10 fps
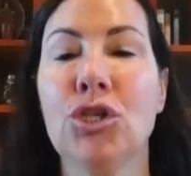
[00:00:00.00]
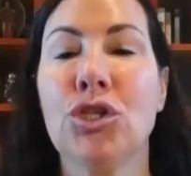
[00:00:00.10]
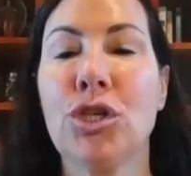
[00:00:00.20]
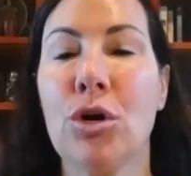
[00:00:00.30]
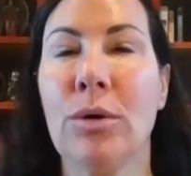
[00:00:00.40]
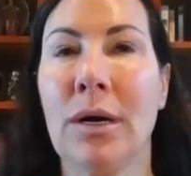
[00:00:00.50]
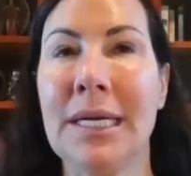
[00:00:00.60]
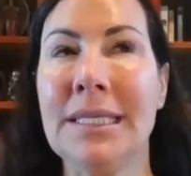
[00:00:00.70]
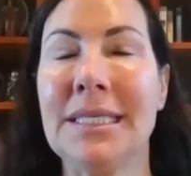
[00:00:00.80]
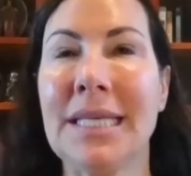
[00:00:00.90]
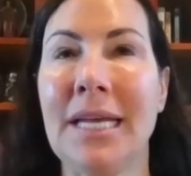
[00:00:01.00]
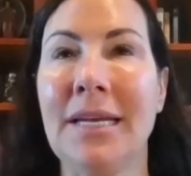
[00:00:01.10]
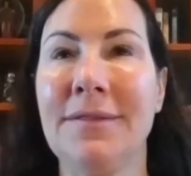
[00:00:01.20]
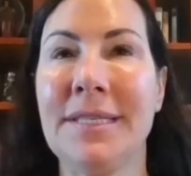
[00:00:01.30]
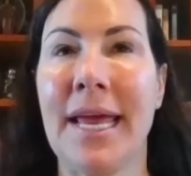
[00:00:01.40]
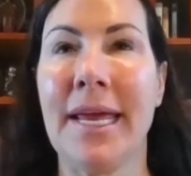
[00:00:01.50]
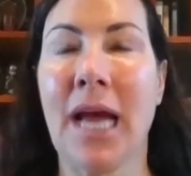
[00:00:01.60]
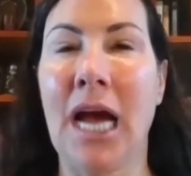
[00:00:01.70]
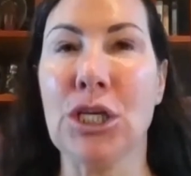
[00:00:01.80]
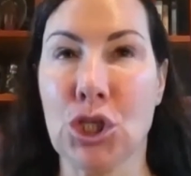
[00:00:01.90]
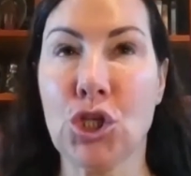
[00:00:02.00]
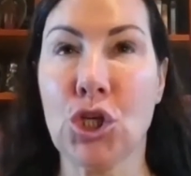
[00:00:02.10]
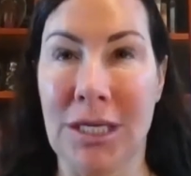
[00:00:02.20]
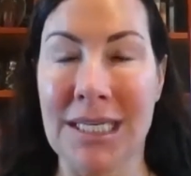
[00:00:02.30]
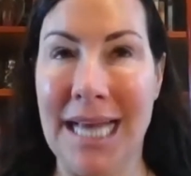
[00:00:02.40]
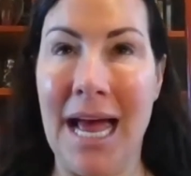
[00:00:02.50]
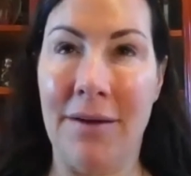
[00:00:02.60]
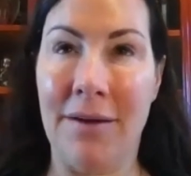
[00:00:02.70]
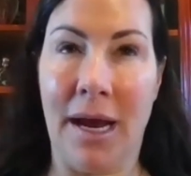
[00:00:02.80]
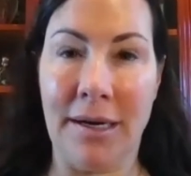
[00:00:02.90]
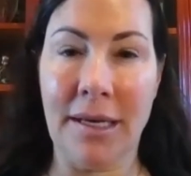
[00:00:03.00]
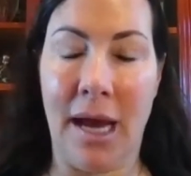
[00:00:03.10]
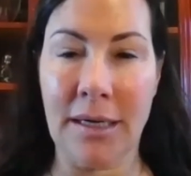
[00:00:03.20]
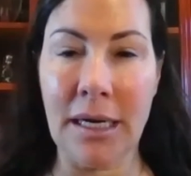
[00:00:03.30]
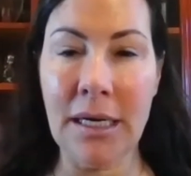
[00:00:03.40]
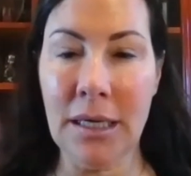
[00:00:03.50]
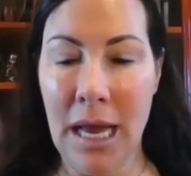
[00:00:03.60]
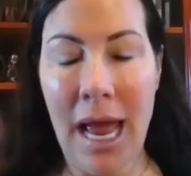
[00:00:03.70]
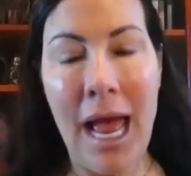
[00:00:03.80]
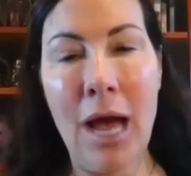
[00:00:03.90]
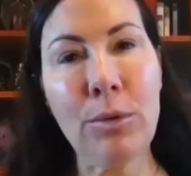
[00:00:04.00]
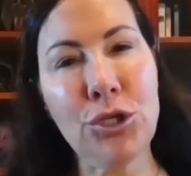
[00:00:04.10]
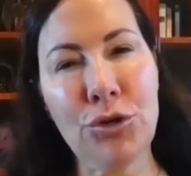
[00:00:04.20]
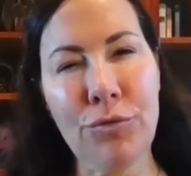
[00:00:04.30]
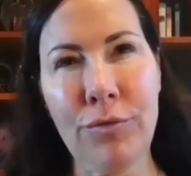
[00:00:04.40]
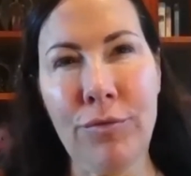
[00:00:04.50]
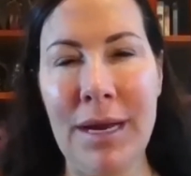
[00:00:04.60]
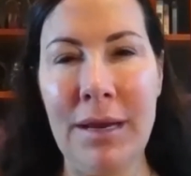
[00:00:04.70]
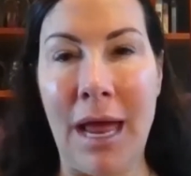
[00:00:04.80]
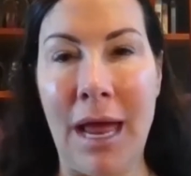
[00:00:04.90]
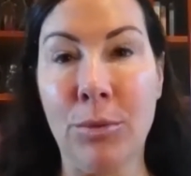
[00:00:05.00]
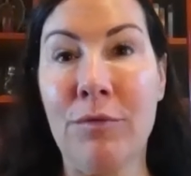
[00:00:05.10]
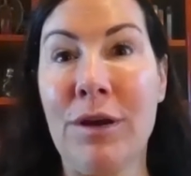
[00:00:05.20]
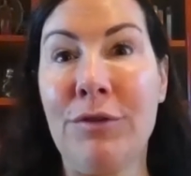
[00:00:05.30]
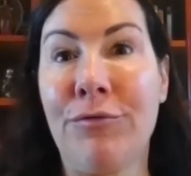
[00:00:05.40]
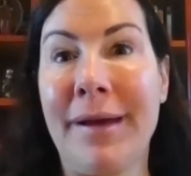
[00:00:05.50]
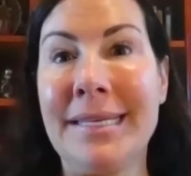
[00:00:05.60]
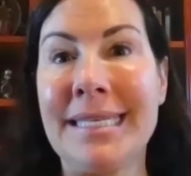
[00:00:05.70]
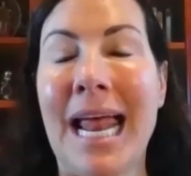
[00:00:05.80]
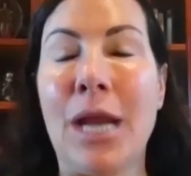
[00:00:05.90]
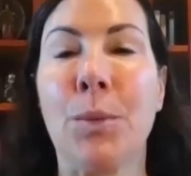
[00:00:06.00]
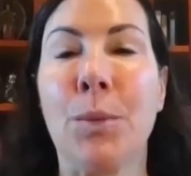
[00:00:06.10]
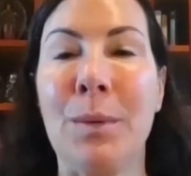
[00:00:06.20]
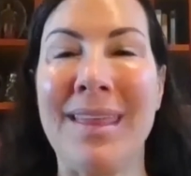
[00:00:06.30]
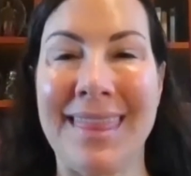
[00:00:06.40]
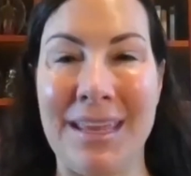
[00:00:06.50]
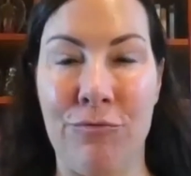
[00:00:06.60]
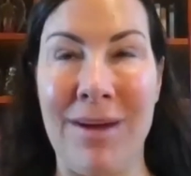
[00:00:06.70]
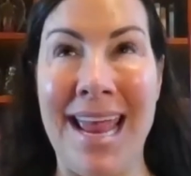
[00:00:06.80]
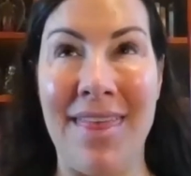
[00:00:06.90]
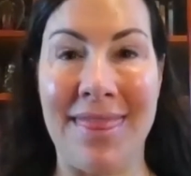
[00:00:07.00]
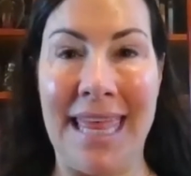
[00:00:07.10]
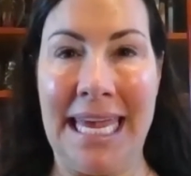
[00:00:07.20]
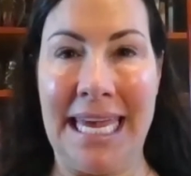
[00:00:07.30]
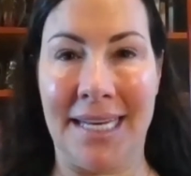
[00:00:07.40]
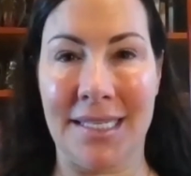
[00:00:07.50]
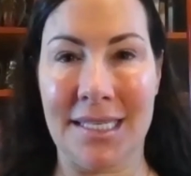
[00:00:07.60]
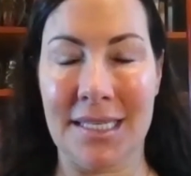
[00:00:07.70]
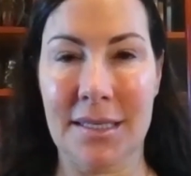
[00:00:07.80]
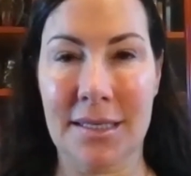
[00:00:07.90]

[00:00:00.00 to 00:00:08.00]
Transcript: So instead of saying I shouldn't have yada yada, how do we rephrase it? How do we rethink it?